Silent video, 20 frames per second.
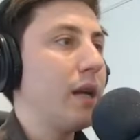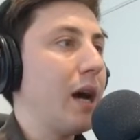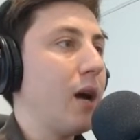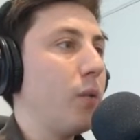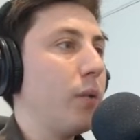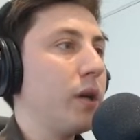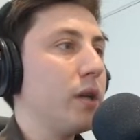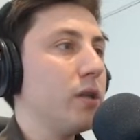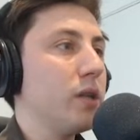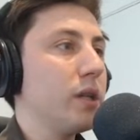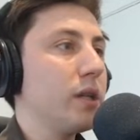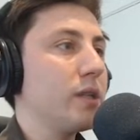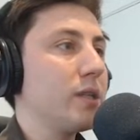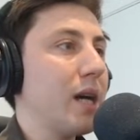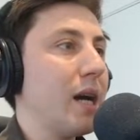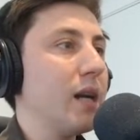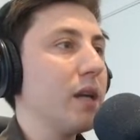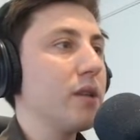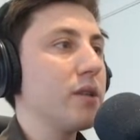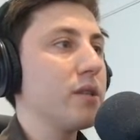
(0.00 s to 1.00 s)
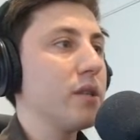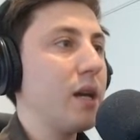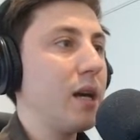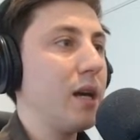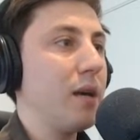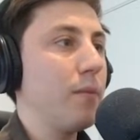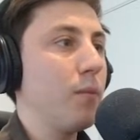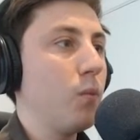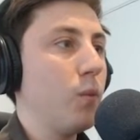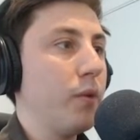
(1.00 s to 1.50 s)
we can do exactly the
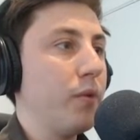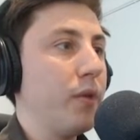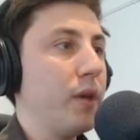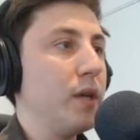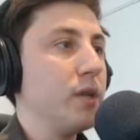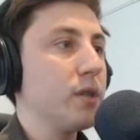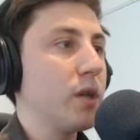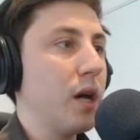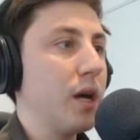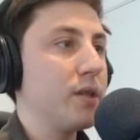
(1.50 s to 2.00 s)
same with these guys